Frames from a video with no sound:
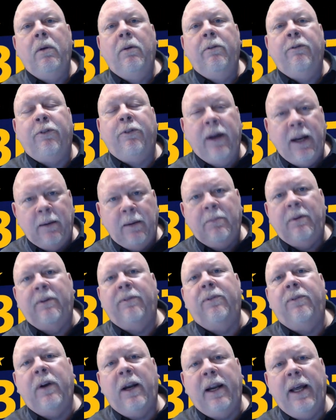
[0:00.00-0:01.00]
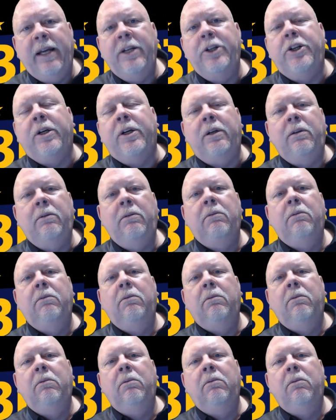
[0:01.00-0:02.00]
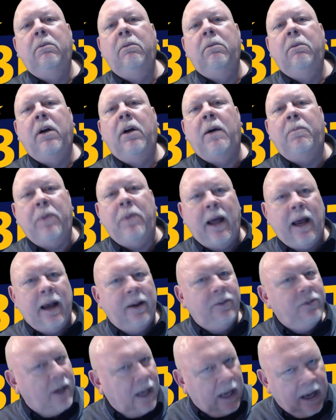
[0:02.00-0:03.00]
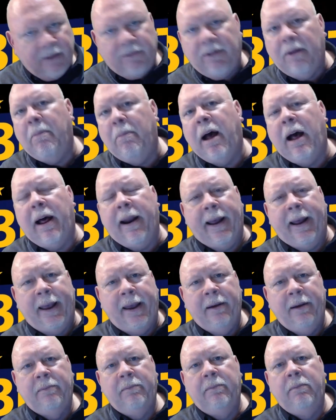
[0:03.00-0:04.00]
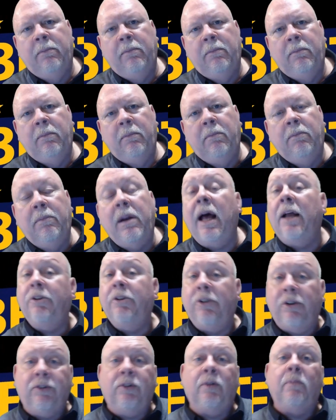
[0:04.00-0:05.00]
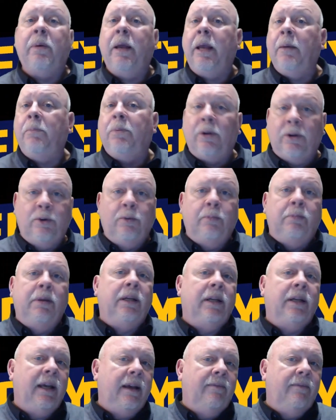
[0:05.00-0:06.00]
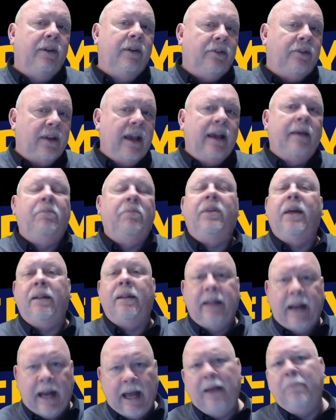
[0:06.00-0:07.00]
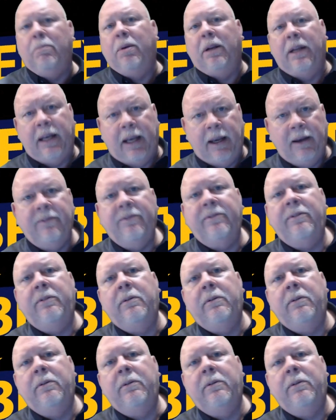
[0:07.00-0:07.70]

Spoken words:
freedom of religion applies to everybody, not just the people who believe the same thing that I believe,